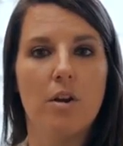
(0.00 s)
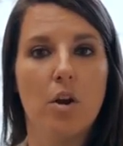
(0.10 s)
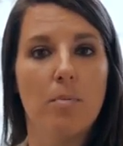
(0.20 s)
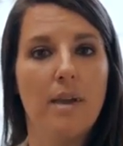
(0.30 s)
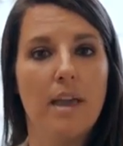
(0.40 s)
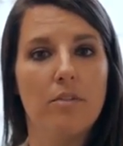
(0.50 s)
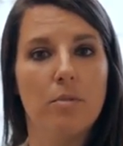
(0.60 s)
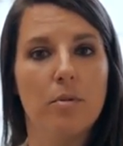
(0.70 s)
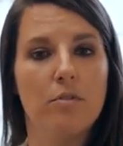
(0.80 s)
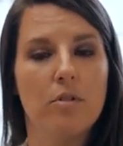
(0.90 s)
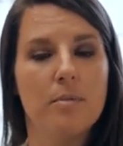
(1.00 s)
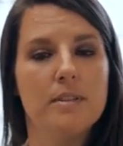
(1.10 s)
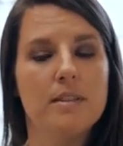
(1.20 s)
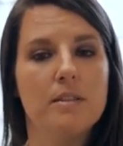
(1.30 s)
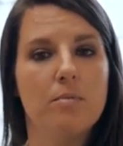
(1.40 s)
neurobehavioral
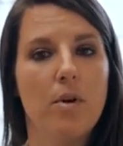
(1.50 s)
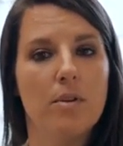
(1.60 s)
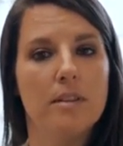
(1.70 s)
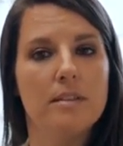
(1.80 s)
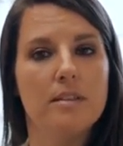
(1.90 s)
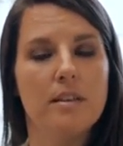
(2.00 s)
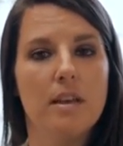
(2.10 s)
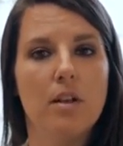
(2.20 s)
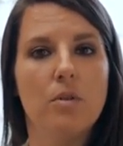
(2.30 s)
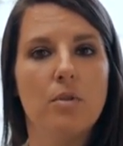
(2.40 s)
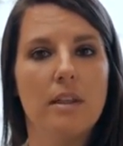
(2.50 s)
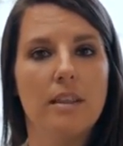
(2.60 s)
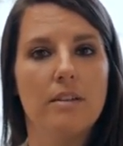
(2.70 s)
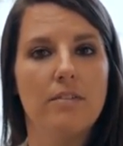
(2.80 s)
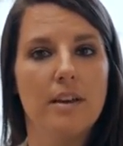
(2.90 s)
performances in rodents,
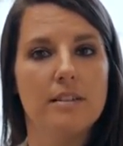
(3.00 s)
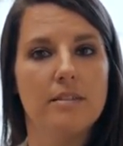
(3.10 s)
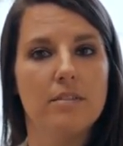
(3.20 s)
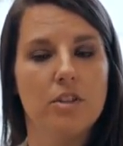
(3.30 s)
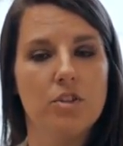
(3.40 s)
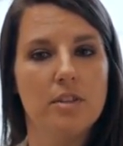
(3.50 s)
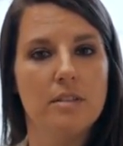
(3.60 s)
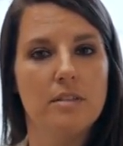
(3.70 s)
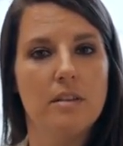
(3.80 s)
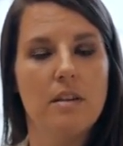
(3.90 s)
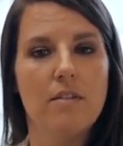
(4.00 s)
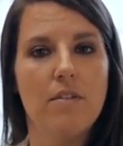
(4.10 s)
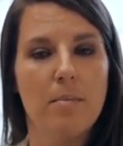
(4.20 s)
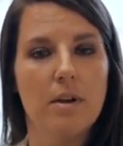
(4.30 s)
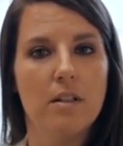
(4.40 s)
including the effects of lesions,
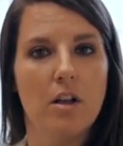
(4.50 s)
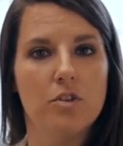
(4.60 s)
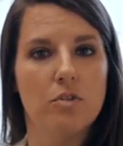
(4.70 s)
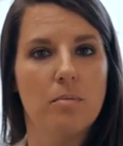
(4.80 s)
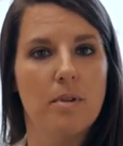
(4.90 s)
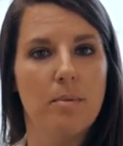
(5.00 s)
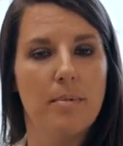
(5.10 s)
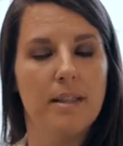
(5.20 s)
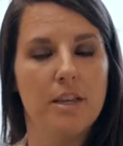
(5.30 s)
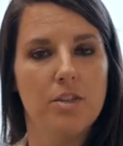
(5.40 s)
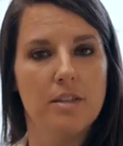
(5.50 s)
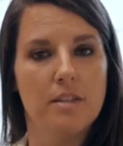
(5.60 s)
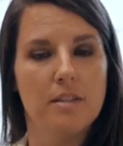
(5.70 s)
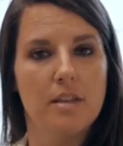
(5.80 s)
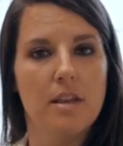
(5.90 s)
pharmacological
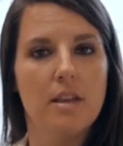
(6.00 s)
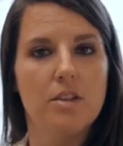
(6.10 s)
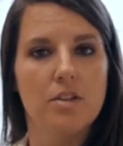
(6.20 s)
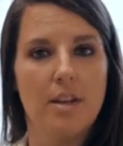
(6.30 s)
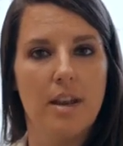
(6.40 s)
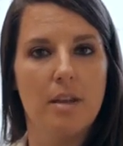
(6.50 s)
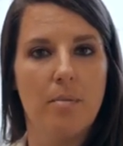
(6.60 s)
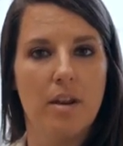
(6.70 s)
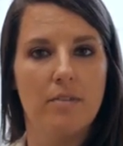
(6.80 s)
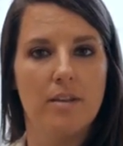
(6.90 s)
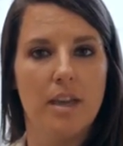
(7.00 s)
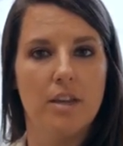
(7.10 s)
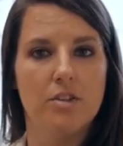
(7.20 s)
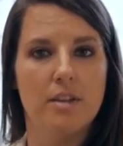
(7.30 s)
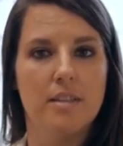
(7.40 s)
manipulations, genetic
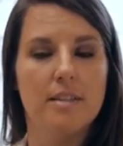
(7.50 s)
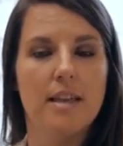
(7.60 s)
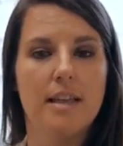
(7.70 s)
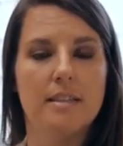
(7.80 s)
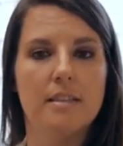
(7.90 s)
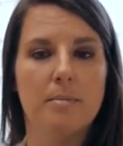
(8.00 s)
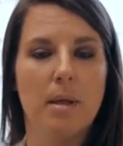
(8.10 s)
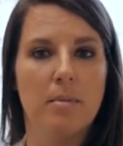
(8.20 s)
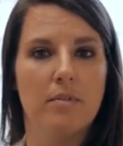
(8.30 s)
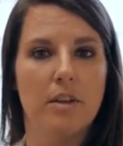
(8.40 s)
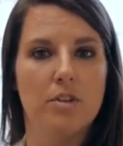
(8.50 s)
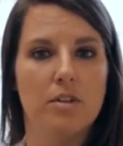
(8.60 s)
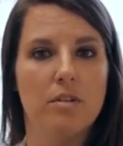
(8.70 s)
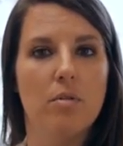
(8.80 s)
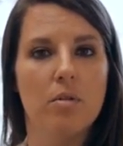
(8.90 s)
modifications, and sleep
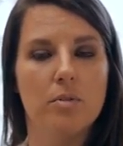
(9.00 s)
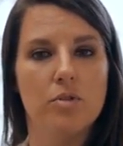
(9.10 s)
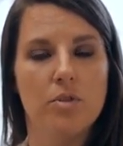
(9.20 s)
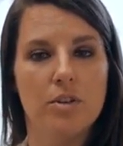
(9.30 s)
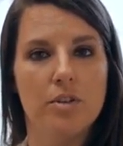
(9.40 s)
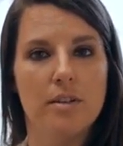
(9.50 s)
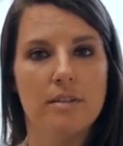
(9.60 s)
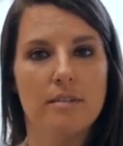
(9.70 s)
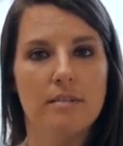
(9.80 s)
deprivation or restriction.